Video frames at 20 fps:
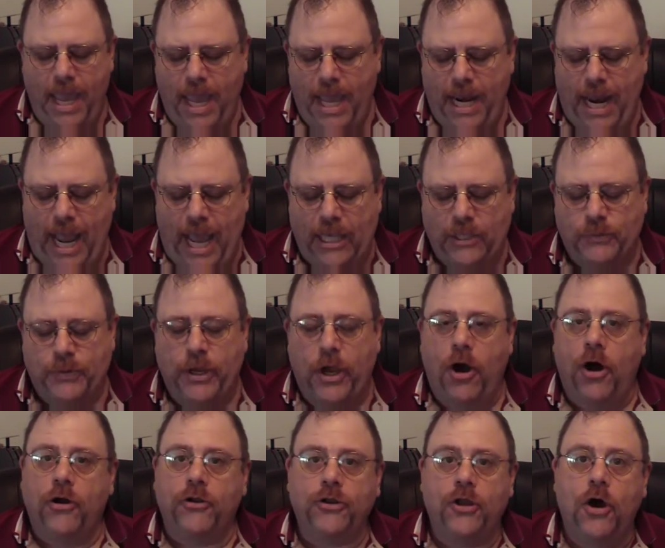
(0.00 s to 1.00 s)
And as we
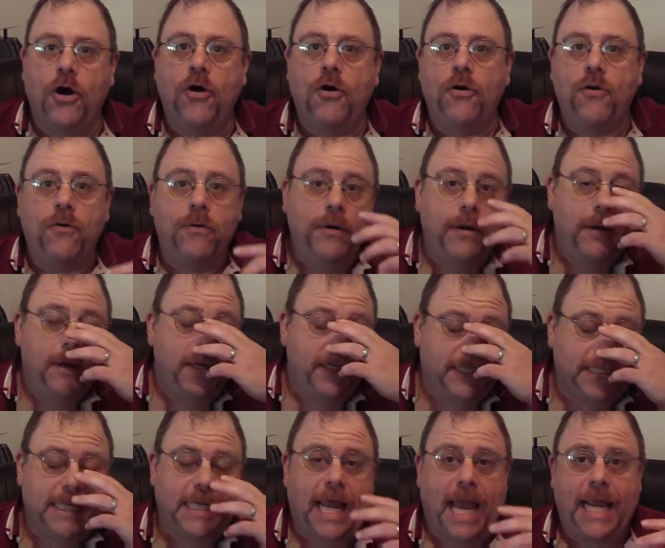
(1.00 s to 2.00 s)
all know,
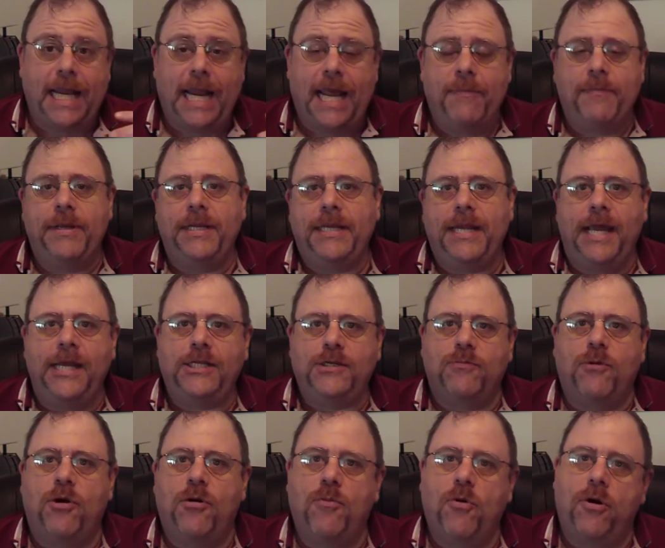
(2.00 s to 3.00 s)
tonight at midnight,
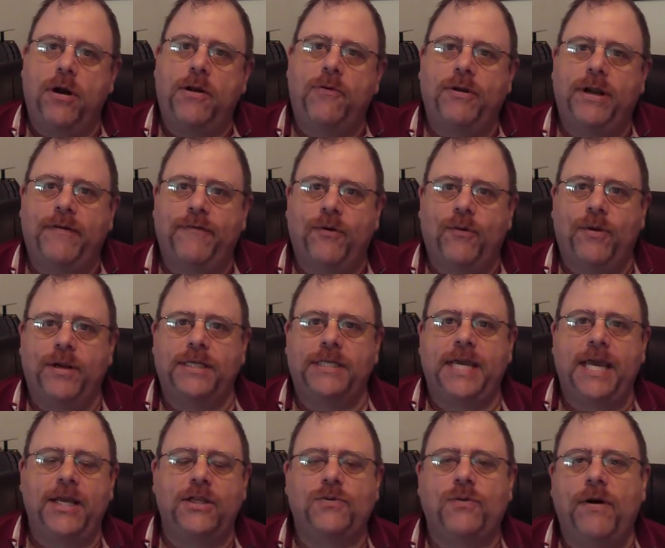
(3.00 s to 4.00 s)
tomorrow morning, whatever you want to
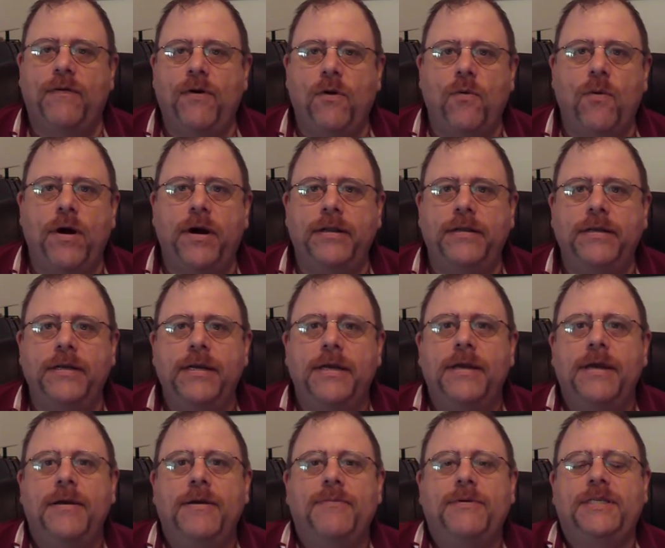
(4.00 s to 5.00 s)
say, at 12:01
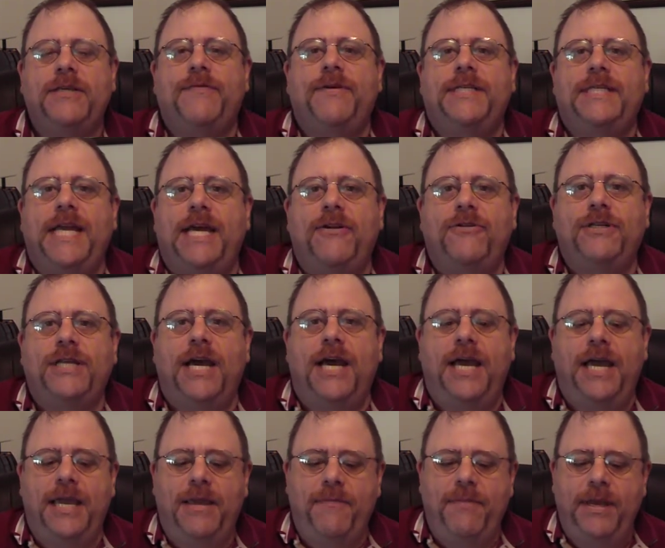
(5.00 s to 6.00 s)
Pacific Standard
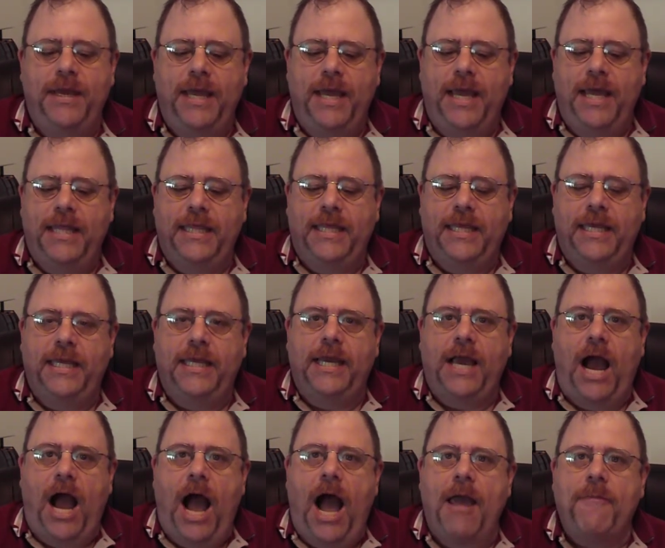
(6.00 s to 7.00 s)
Time,
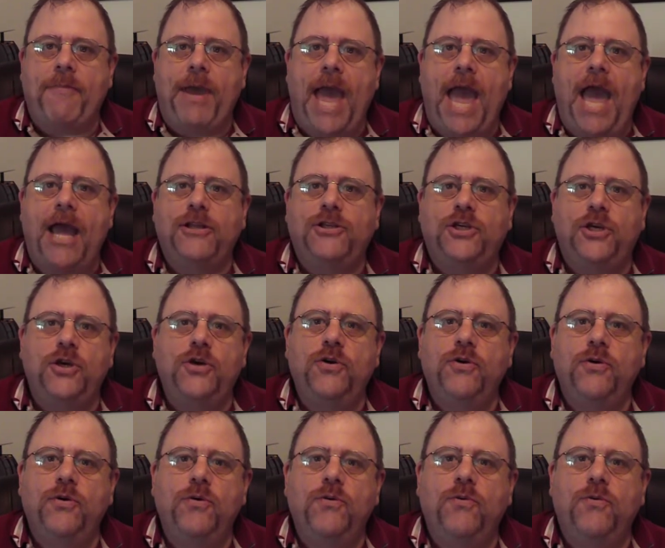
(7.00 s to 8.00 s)
the iPad
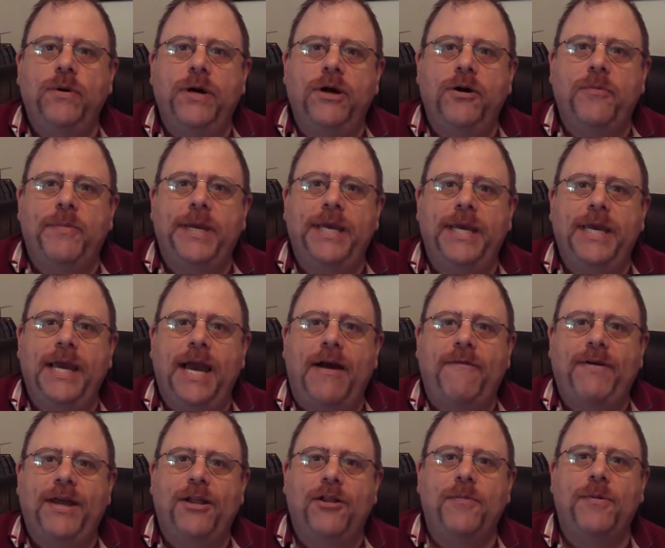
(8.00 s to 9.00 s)
2 will be
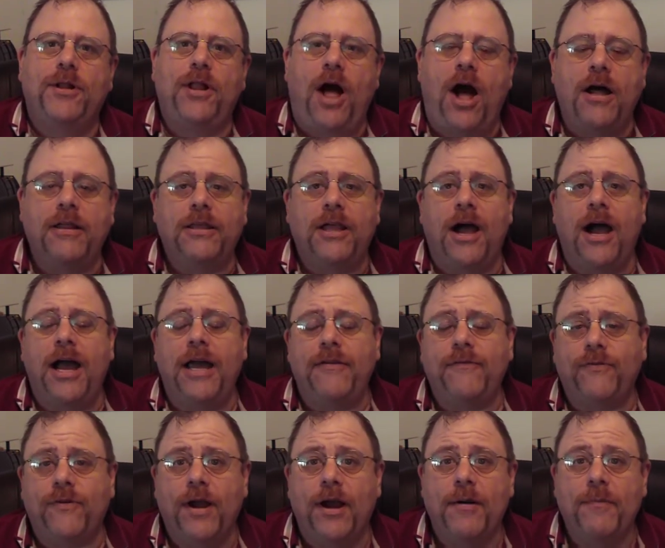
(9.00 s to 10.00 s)
available
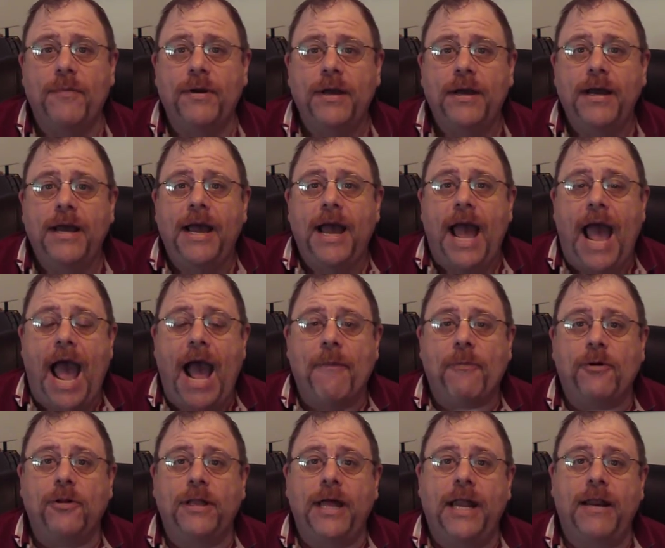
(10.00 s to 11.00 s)
online from
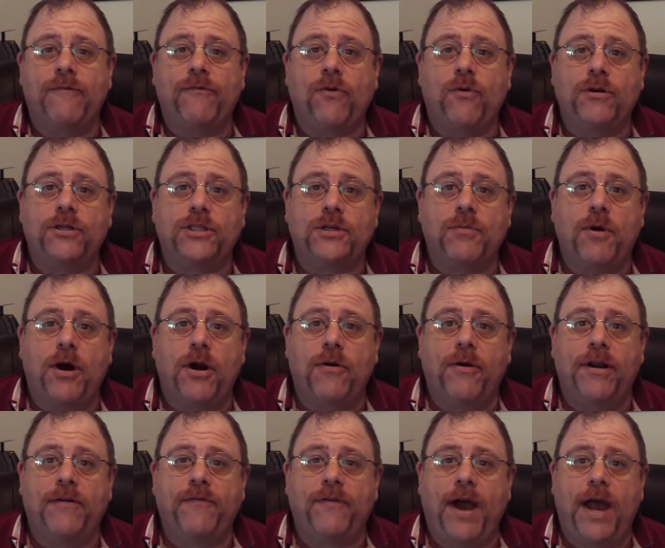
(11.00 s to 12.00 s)
Apple, and of course
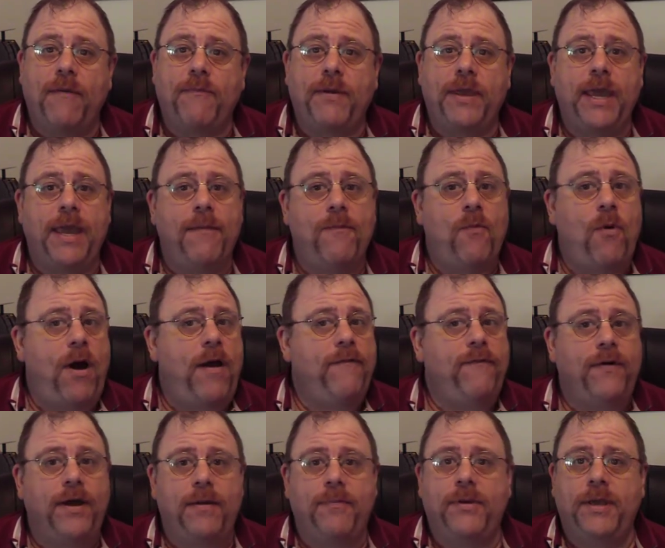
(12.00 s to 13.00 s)
tomorrow at 5 p.m. Why
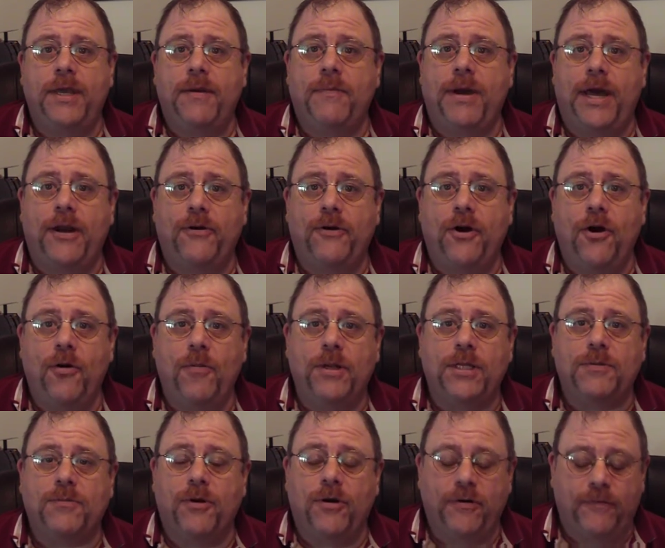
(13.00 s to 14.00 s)
5 p.m.? I don't know,
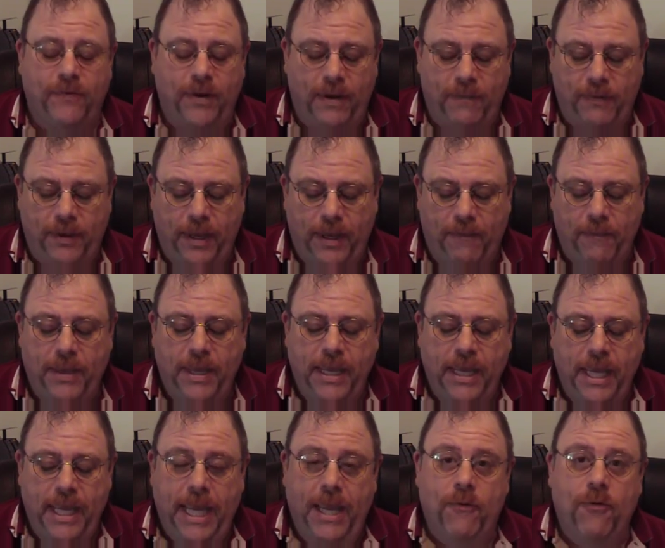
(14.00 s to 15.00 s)
but tomorrow at 5 p.m.
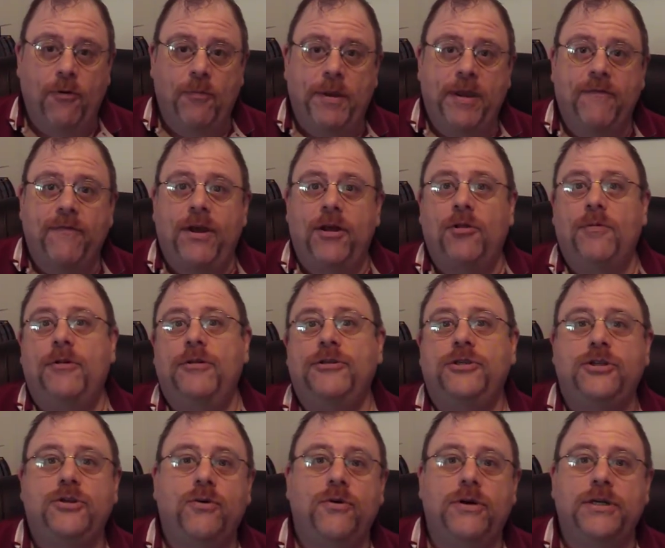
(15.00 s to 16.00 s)
it will be available in
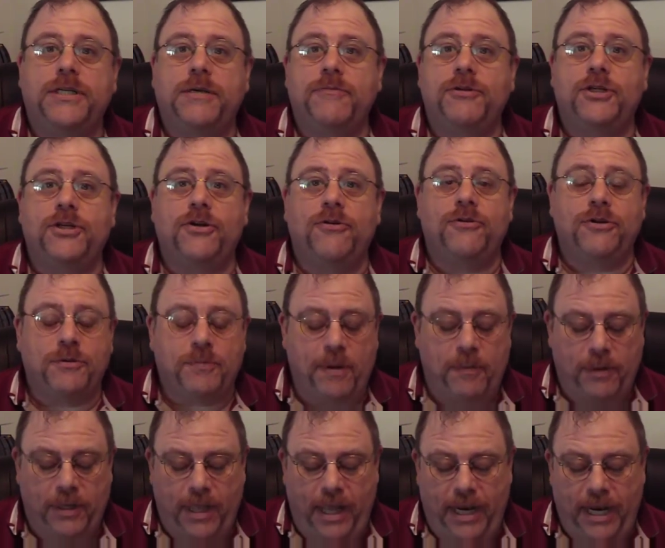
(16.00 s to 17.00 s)
stores. I'm sure there's
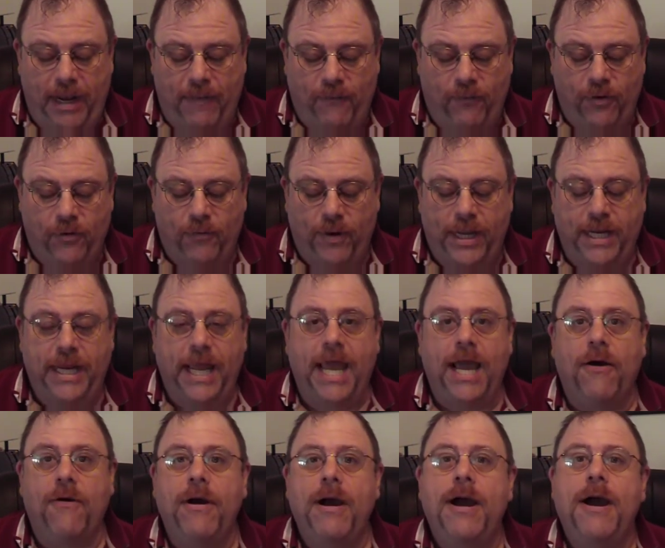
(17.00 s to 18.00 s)
people lining up for it right
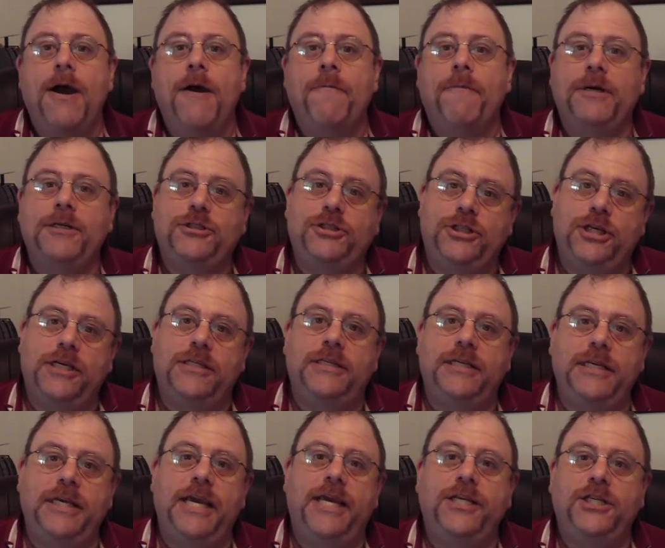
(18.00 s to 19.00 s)
now, but just
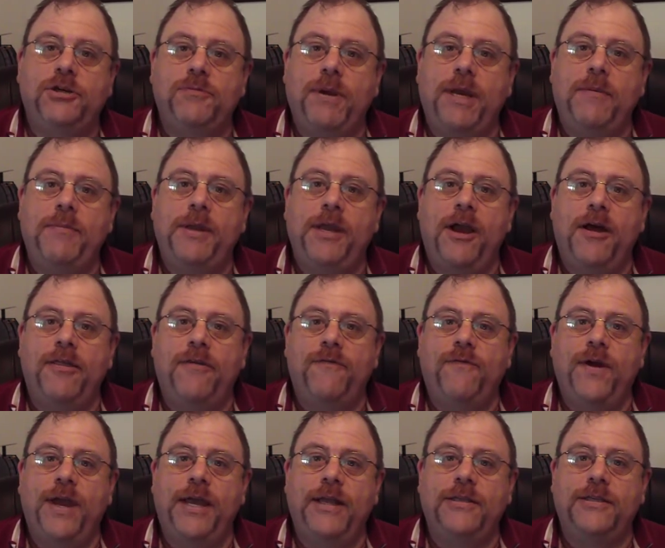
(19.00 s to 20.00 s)
in case you may be on the
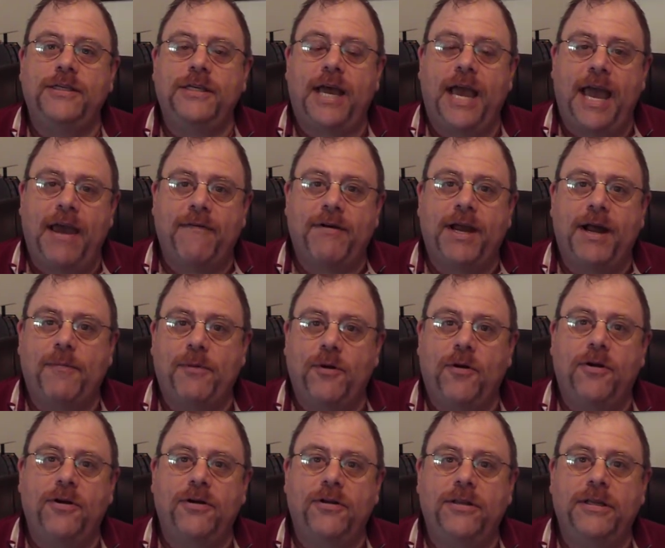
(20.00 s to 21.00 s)
fence, I have a couple
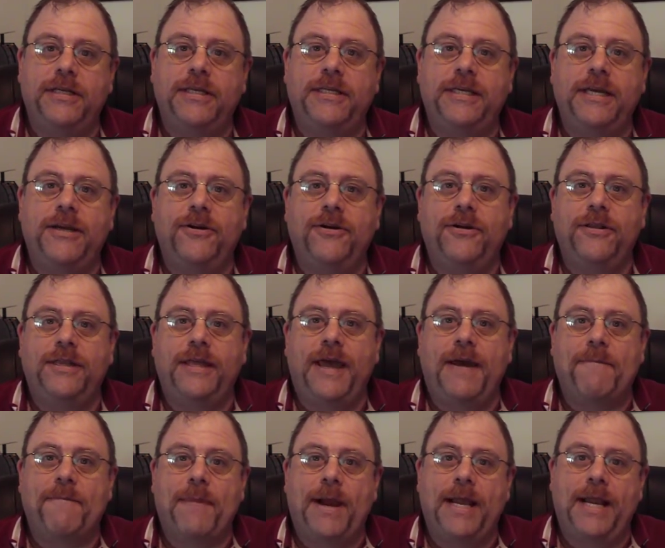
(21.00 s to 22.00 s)
articles here
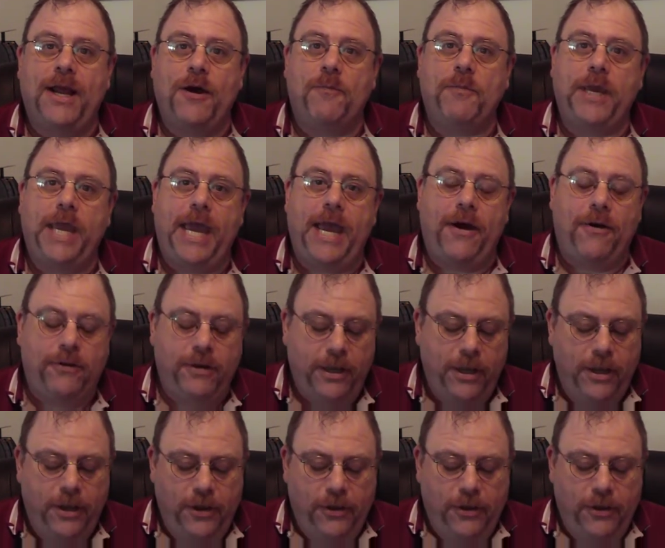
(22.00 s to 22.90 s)
that might help you out.